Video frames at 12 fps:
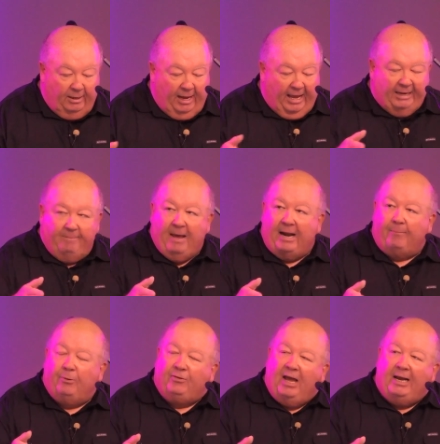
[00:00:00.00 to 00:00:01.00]
And he met up
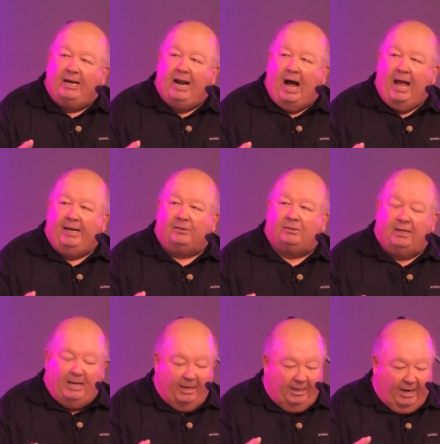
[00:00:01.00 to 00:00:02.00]
with Ananias, and
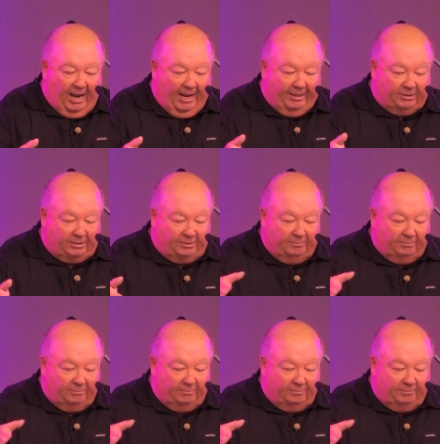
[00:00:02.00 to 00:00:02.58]
Ananias